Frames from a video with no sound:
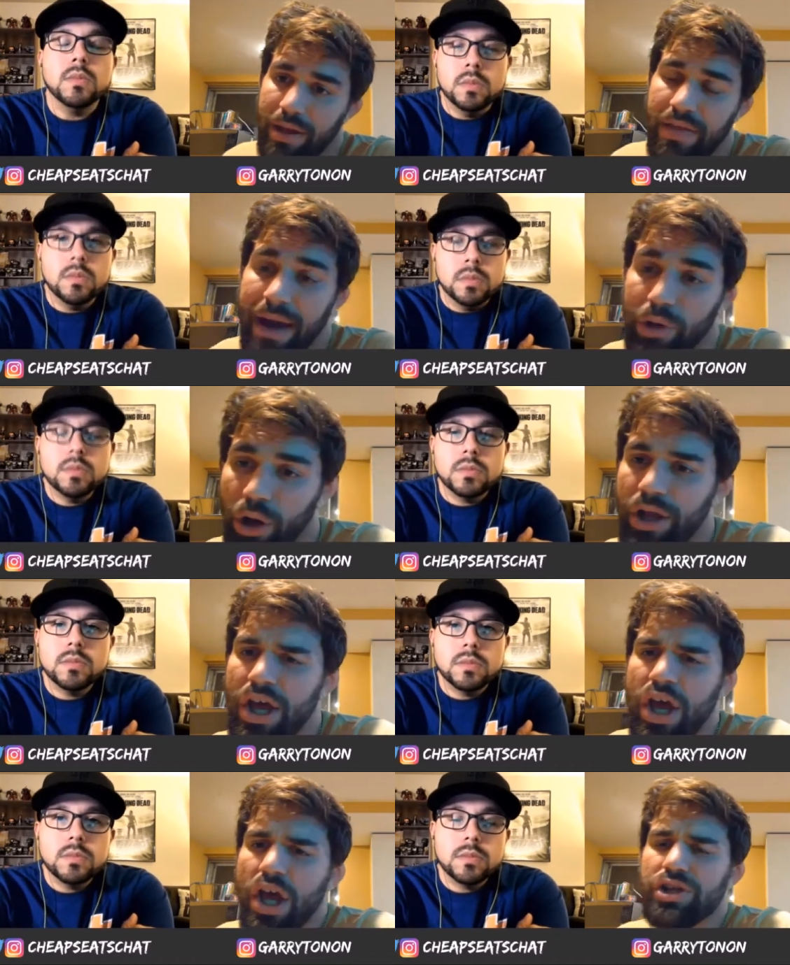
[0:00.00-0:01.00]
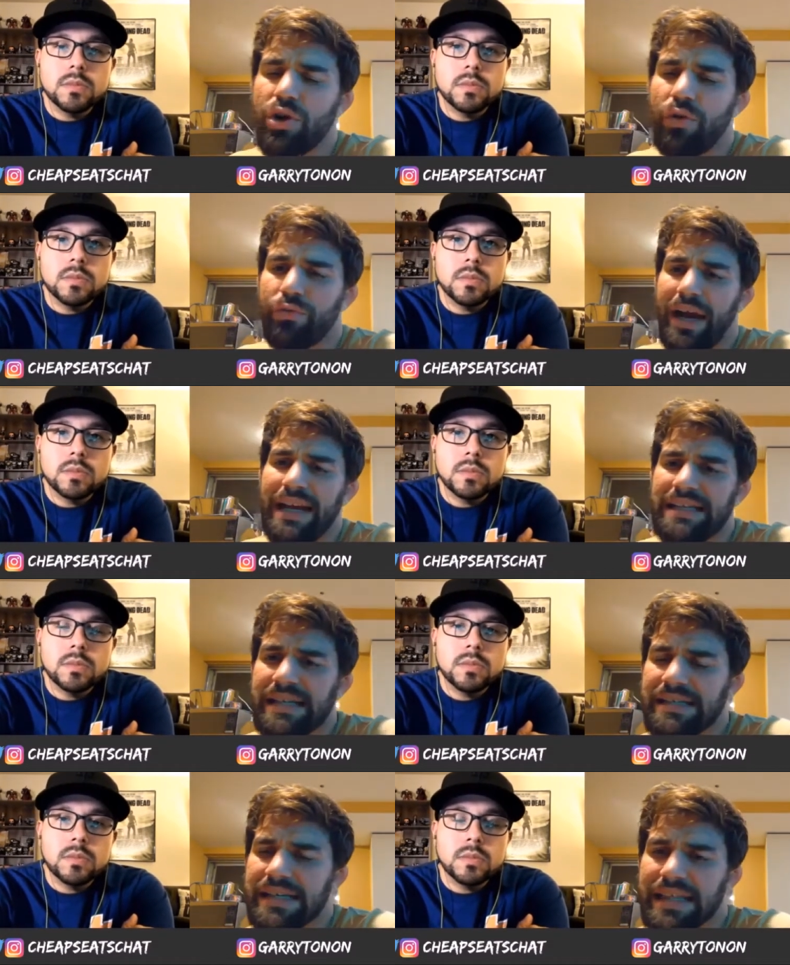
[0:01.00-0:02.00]
Speaker 1: in that regard. So for
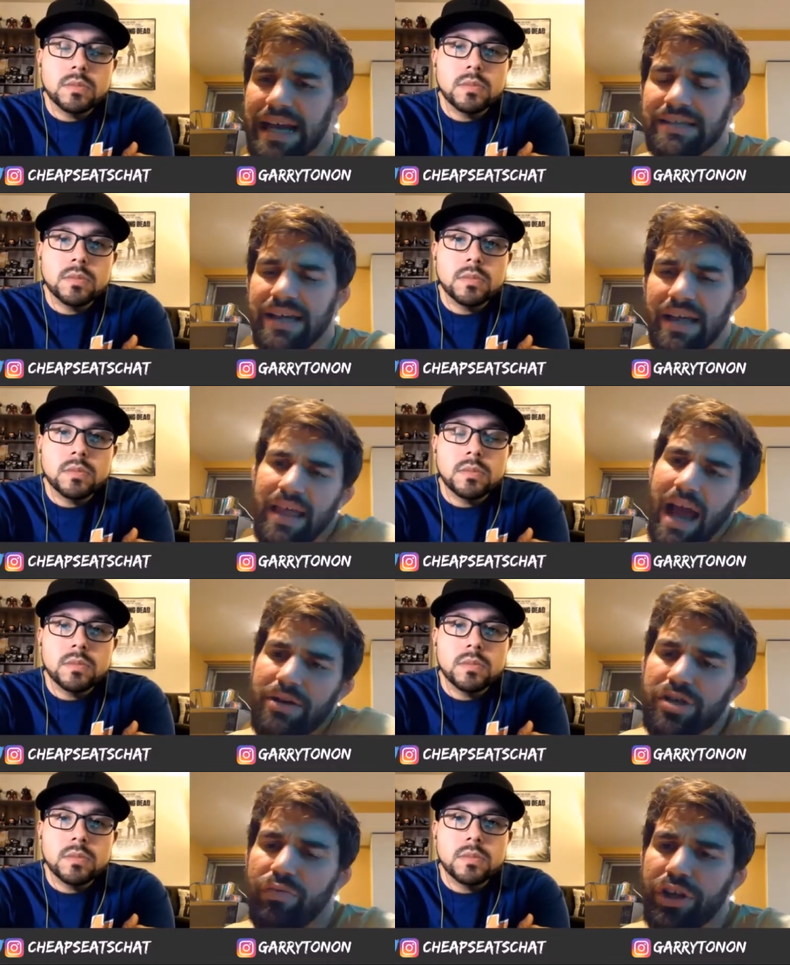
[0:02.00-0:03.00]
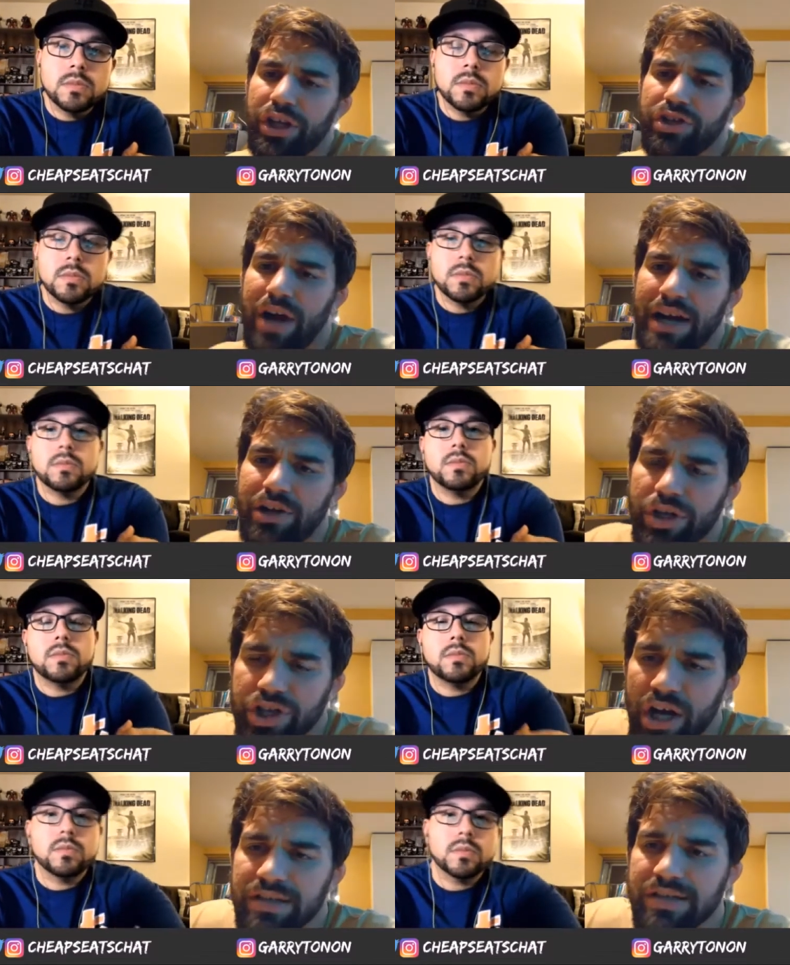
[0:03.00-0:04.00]
ADCC, I just really tried to
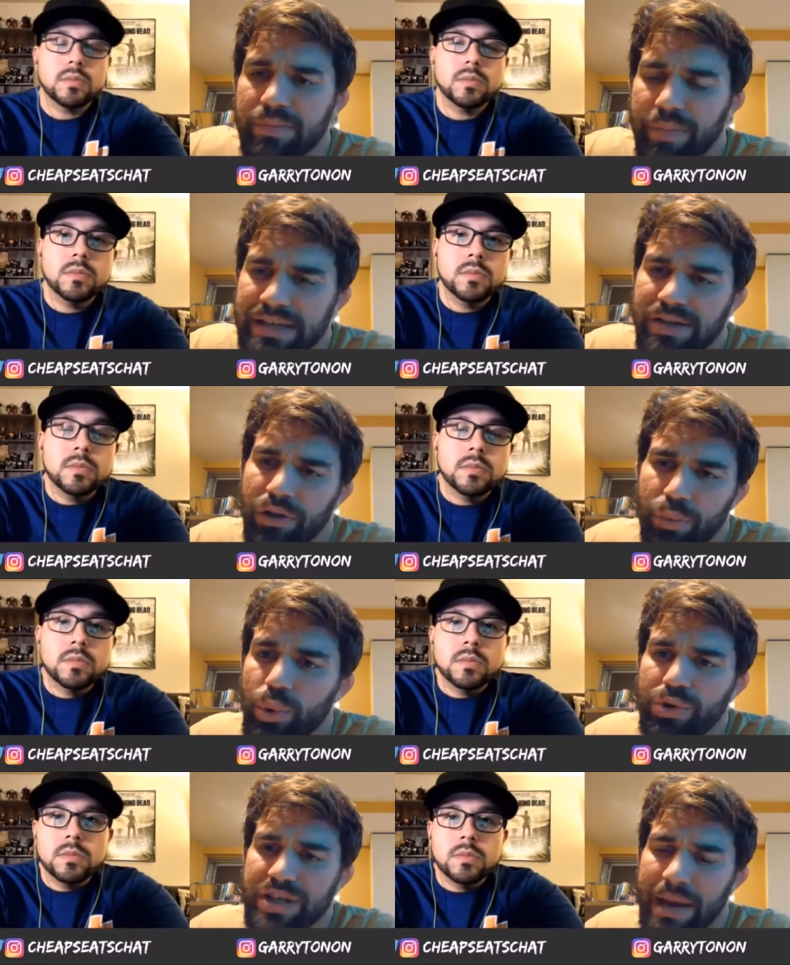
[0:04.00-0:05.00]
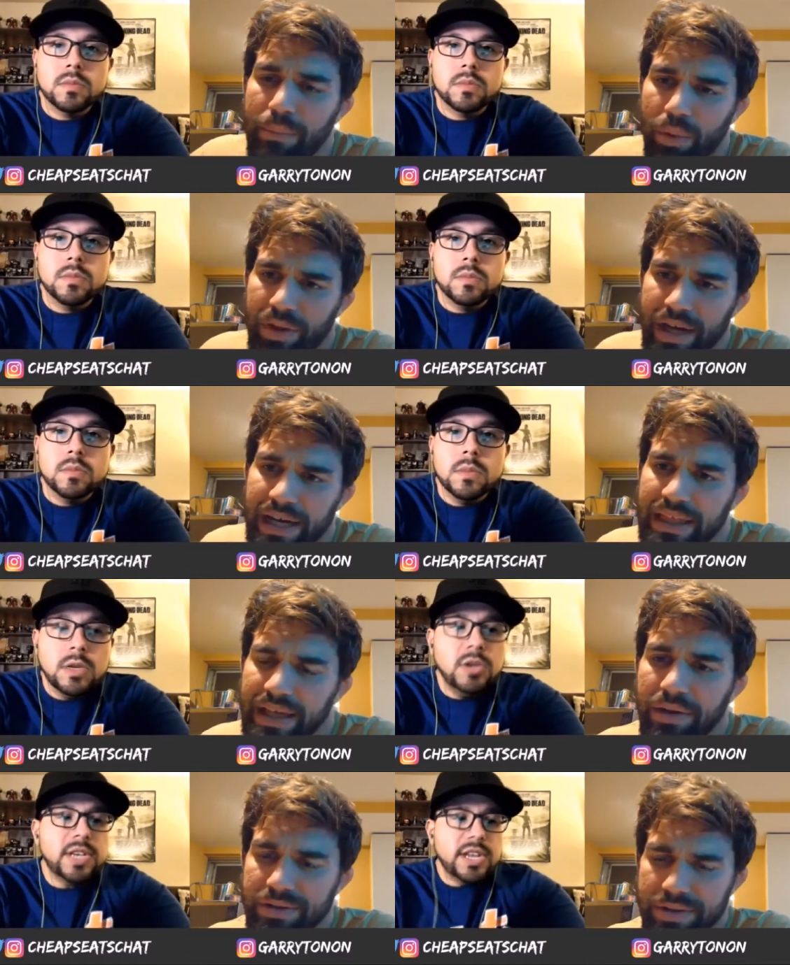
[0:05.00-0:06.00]
adjust based on the rule set more than anything.
Speaker 2: You
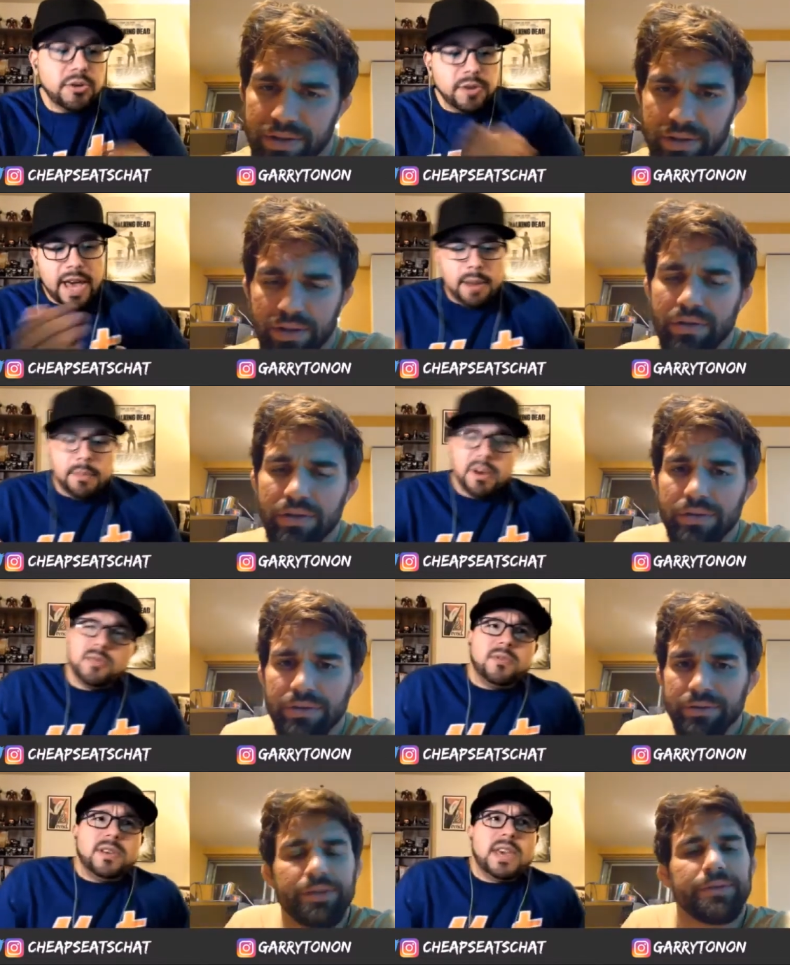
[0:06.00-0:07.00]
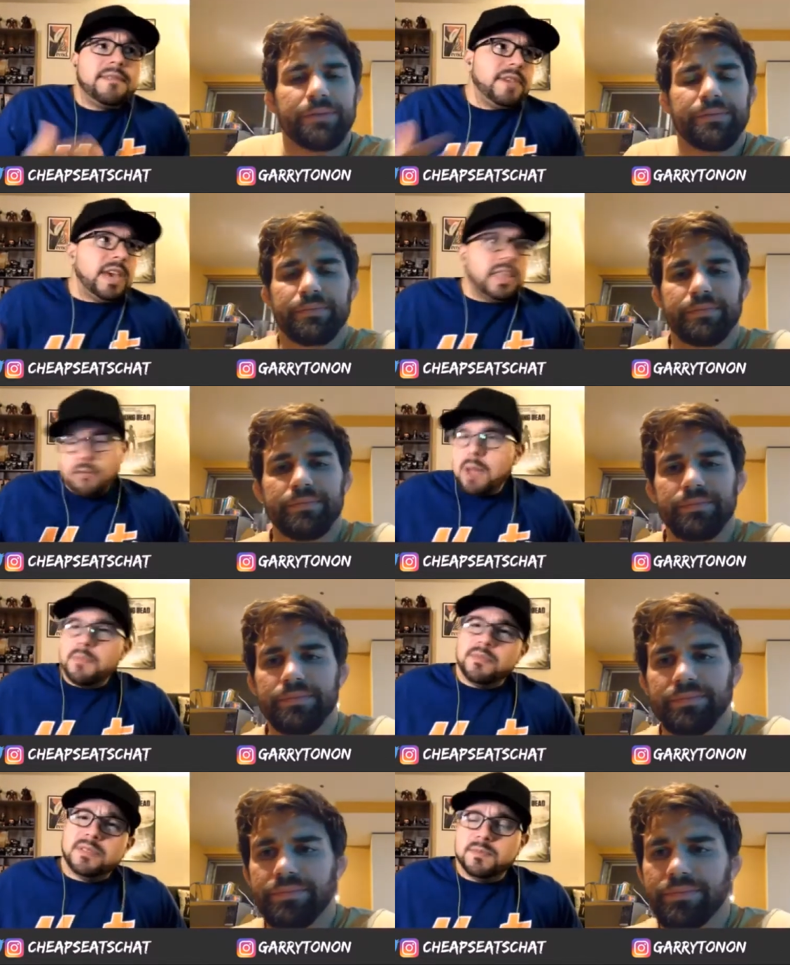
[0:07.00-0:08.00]
said you only had a month. If in the right,
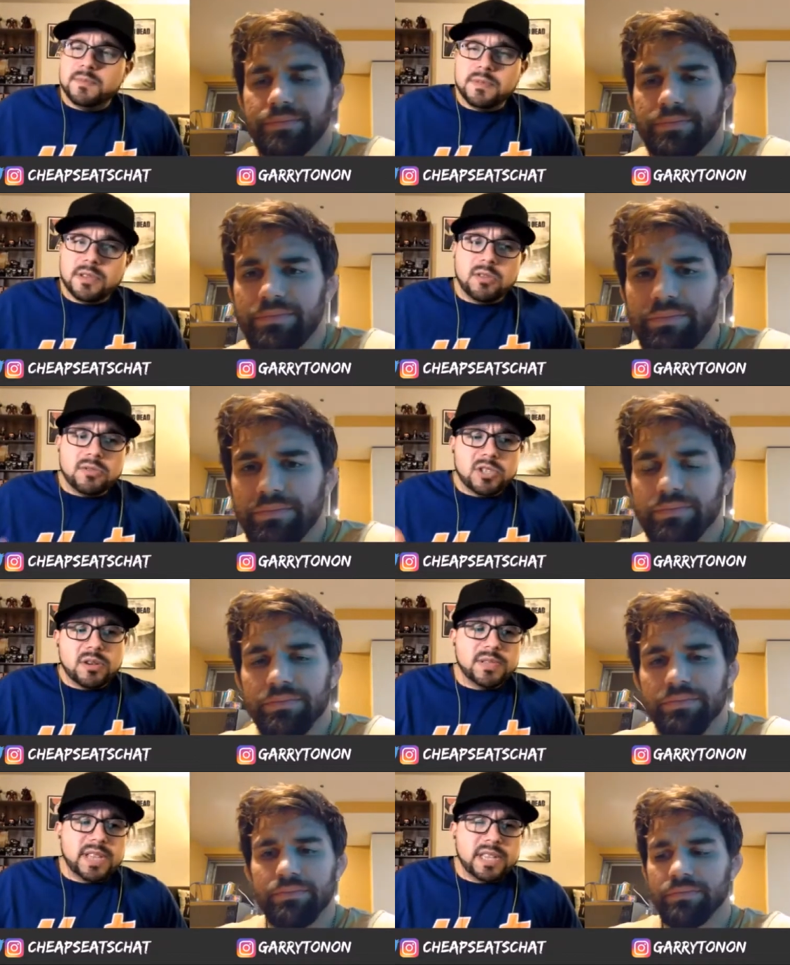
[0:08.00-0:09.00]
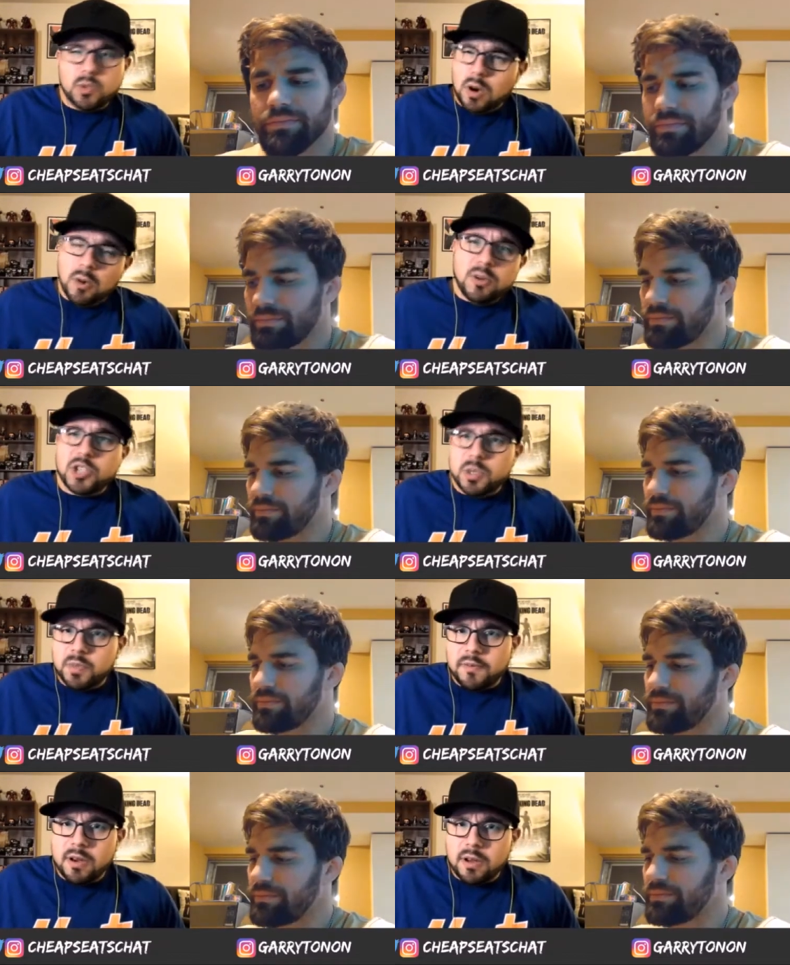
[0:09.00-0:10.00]
you know, circumstances, what would you
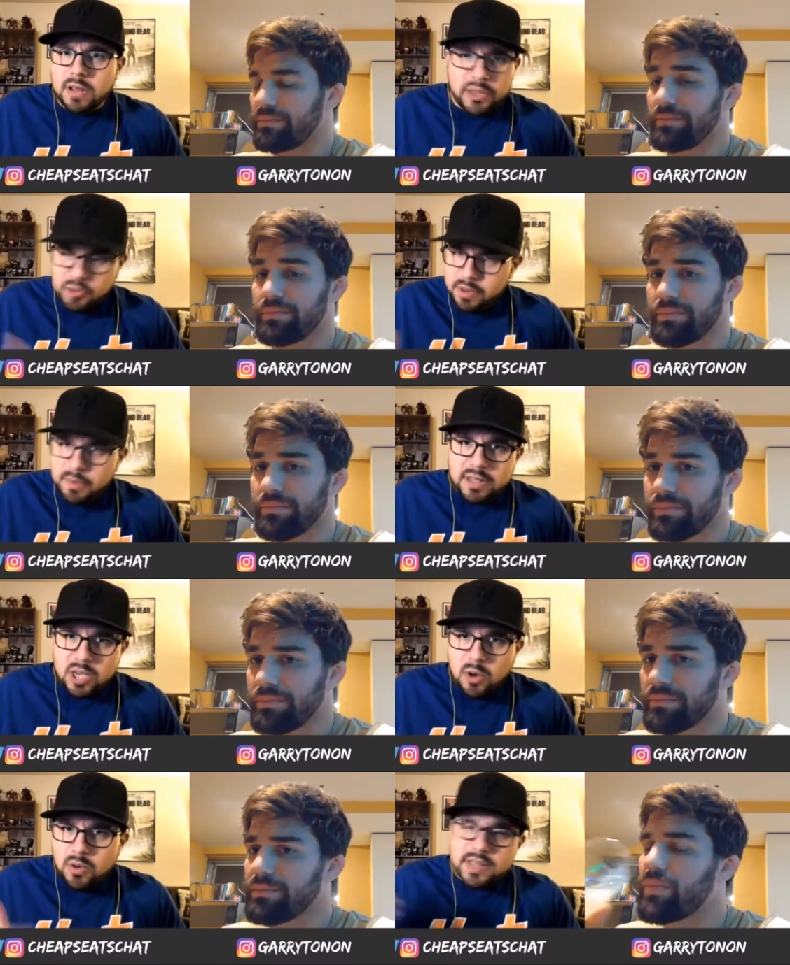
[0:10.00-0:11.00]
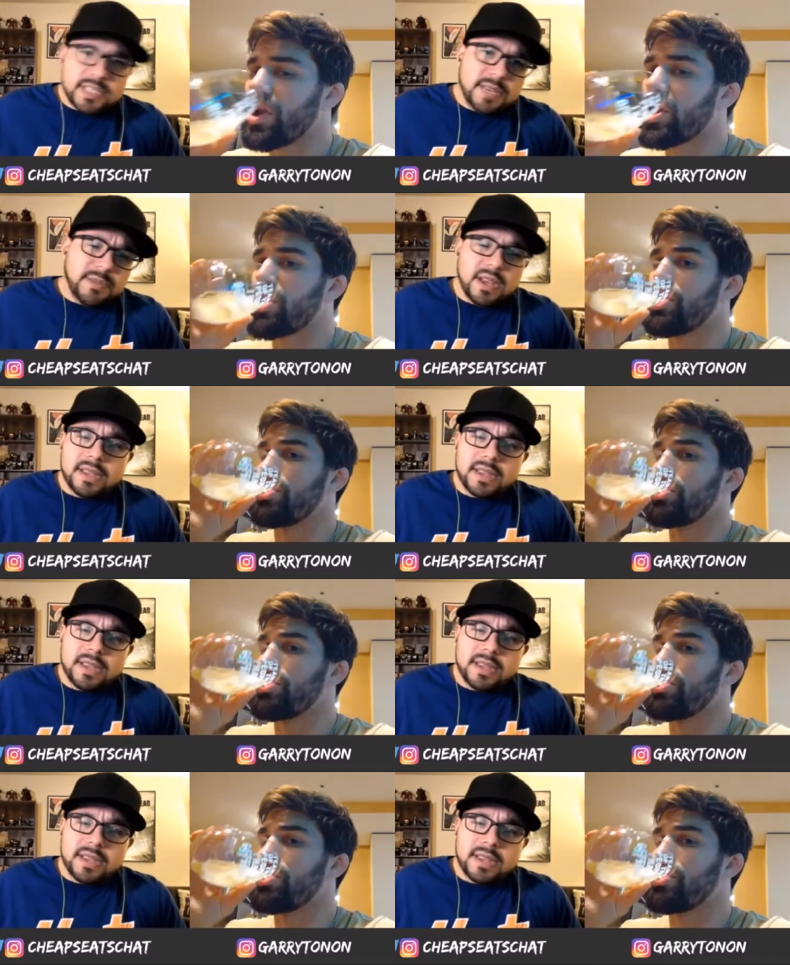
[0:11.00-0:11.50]
prefer? Like 3 months going into something like